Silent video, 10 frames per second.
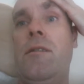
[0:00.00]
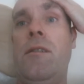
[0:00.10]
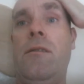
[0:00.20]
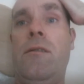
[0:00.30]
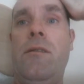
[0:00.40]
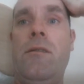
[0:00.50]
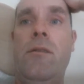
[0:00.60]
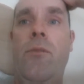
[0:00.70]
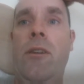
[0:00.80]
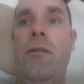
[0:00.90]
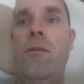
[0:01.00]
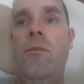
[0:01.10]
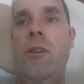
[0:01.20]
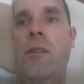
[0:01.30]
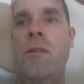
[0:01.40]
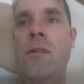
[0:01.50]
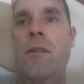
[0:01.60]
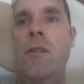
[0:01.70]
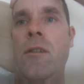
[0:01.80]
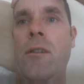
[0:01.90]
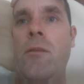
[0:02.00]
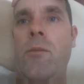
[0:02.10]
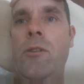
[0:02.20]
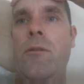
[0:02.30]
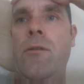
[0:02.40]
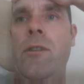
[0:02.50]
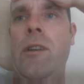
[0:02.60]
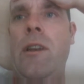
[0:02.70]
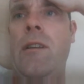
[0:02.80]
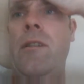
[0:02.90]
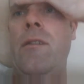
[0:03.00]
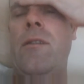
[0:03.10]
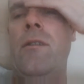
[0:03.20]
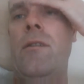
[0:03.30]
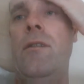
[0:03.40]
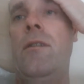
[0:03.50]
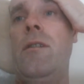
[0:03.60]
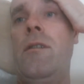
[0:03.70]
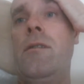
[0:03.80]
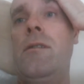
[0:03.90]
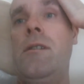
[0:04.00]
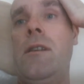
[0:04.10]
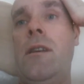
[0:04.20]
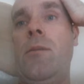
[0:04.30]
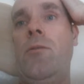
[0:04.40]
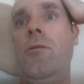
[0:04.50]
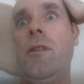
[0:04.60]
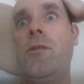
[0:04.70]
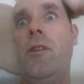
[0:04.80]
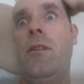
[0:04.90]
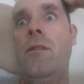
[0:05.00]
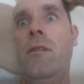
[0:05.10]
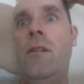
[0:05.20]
starting to disappear on me. But the funny thing is, I kept watching